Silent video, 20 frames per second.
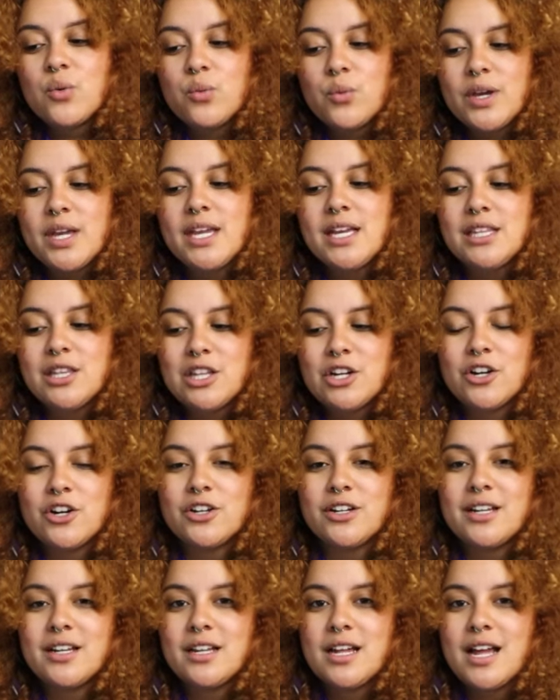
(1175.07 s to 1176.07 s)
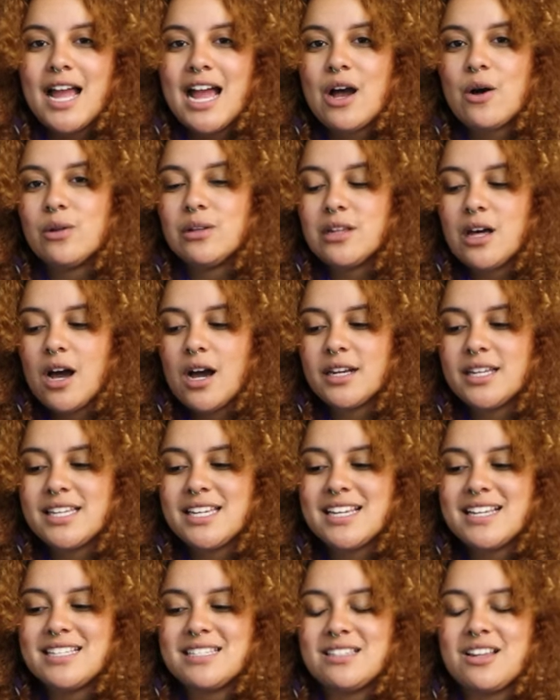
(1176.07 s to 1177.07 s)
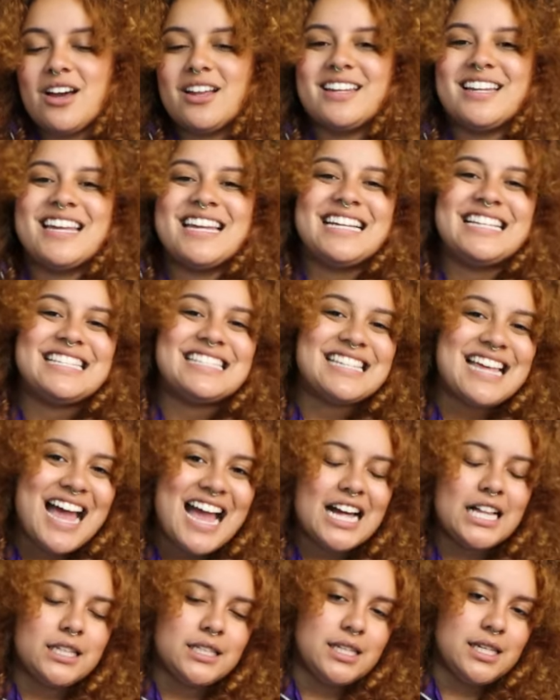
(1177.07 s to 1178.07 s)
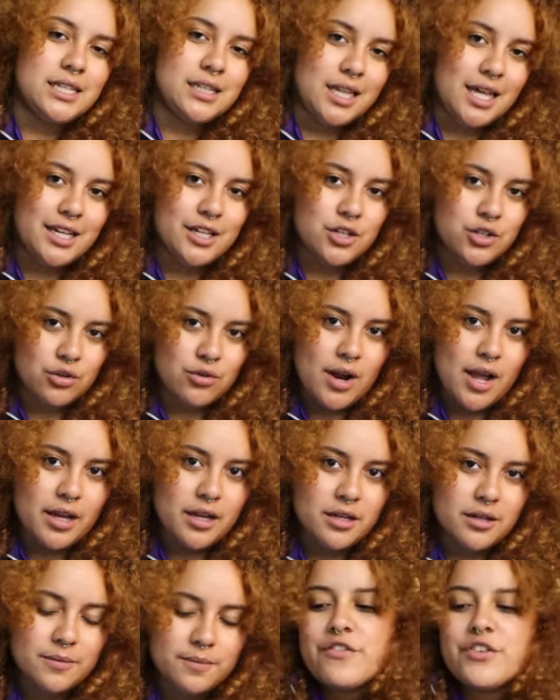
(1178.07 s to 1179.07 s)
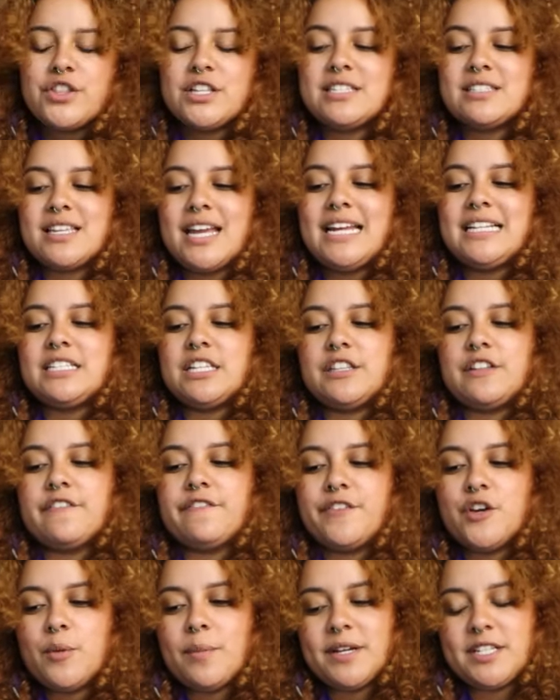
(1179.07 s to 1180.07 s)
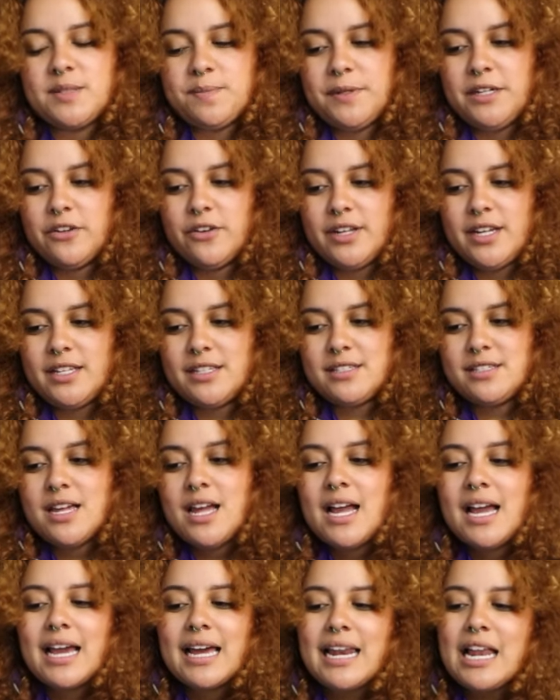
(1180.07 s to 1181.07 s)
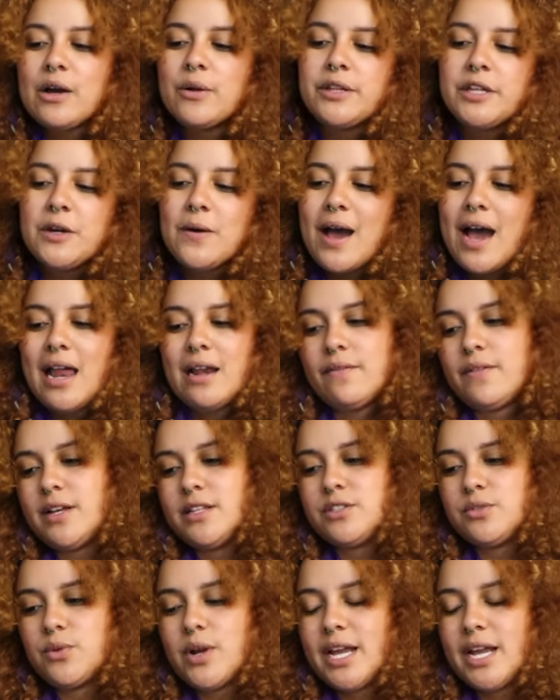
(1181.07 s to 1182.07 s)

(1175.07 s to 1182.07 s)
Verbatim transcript: we learn how Lottie is not exactly like Craig. For the site, The Film Experience, Claudio Alves